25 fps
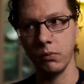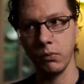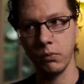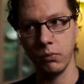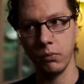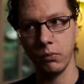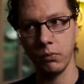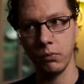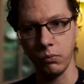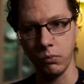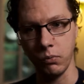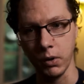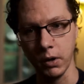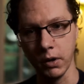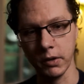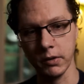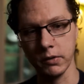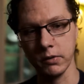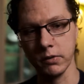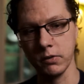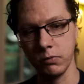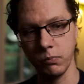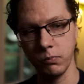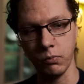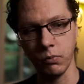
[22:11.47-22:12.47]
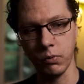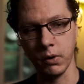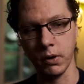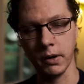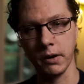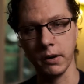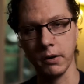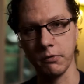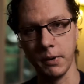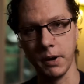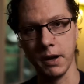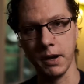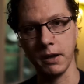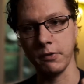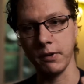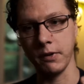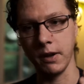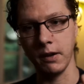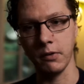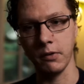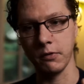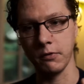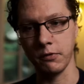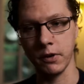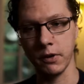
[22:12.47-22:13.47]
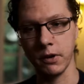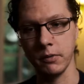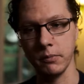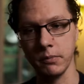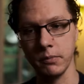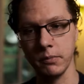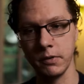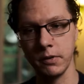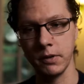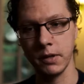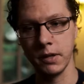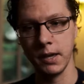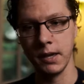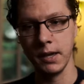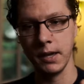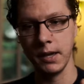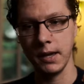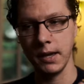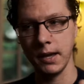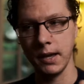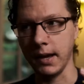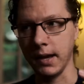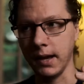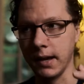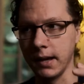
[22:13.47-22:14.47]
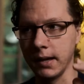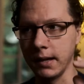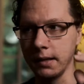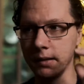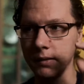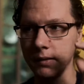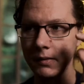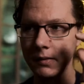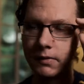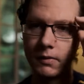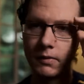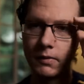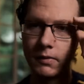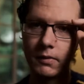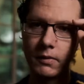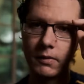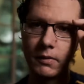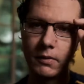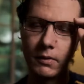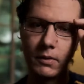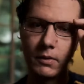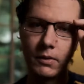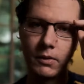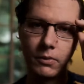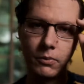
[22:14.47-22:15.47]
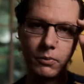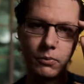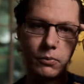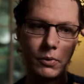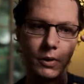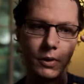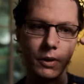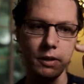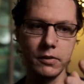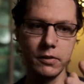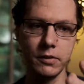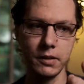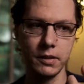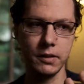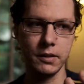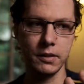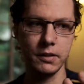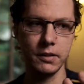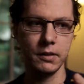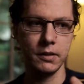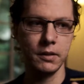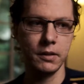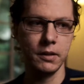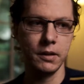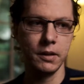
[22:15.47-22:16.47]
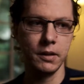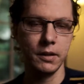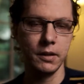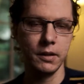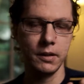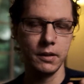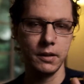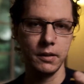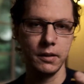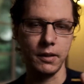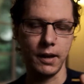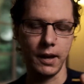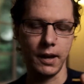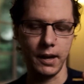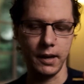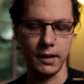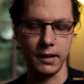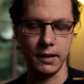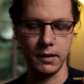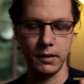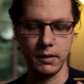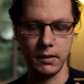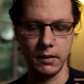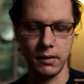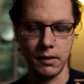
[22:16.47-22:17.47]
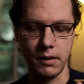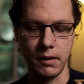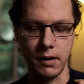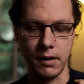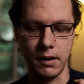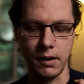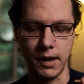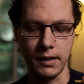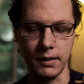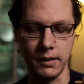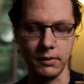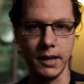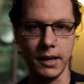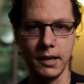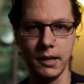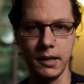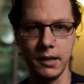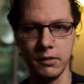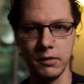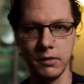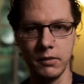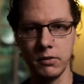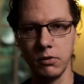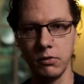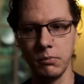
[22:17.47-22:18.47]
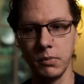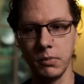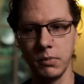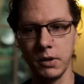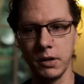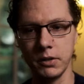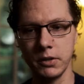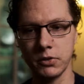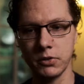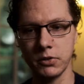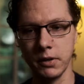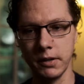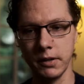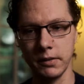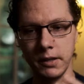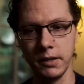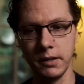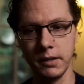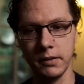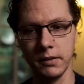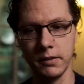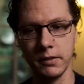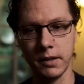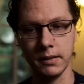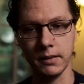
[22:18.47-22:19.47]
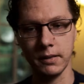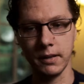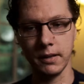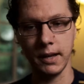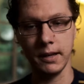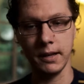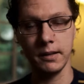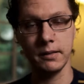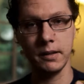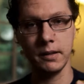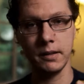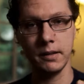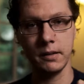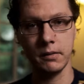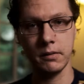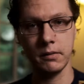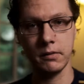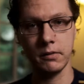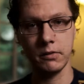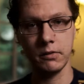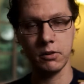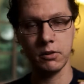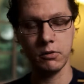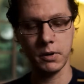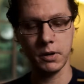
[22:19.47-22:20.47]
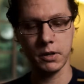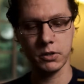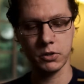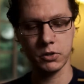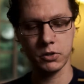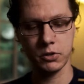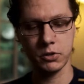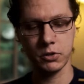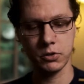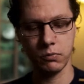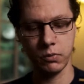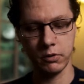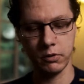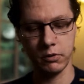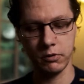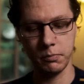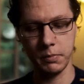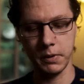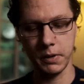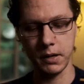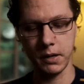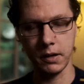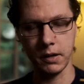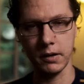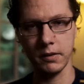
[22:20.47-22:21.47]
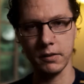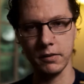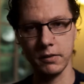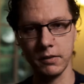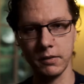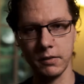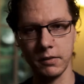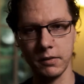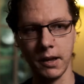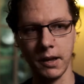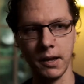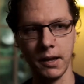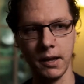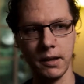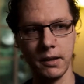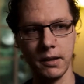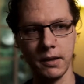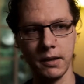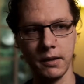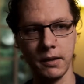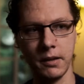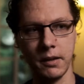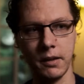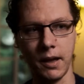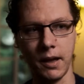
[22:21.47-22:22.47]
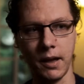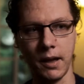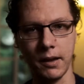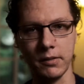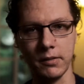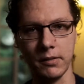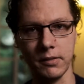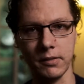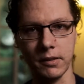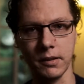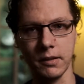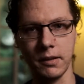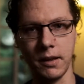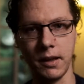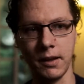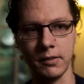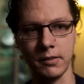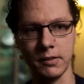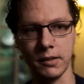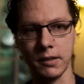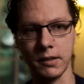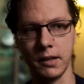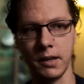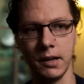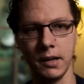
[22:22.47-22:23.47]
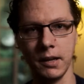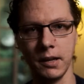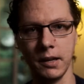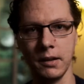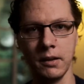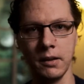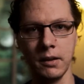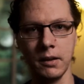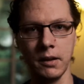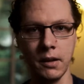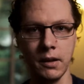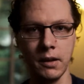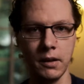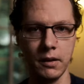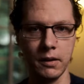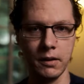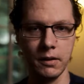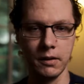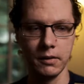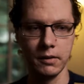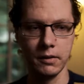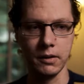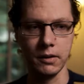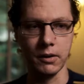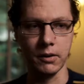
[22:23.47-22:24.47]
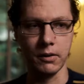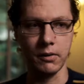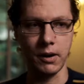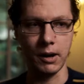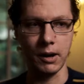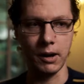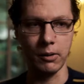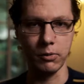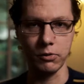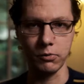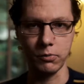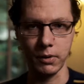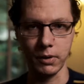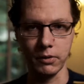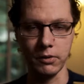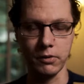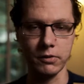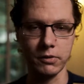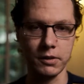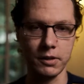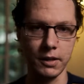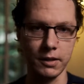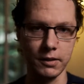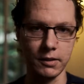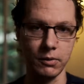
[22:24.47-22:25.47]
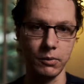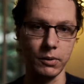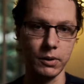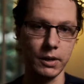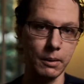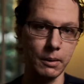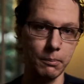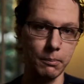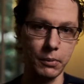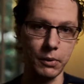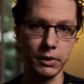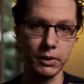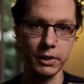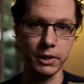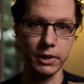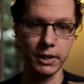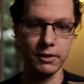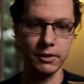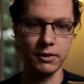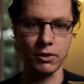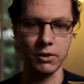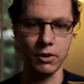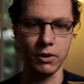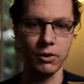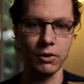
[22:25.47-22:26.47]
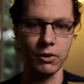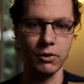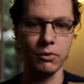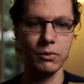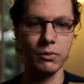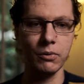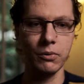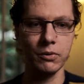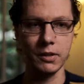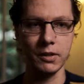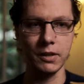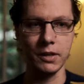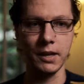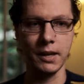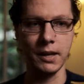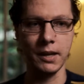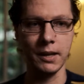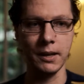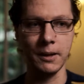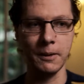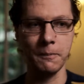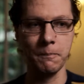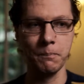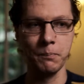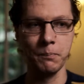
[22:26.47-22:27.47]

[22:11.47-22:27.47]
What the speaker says: was one of my favorite films. And the reason that I like it so much, or at least I liked it so much, was because like as a kid, I was one of those kids that would get bullied. So seeing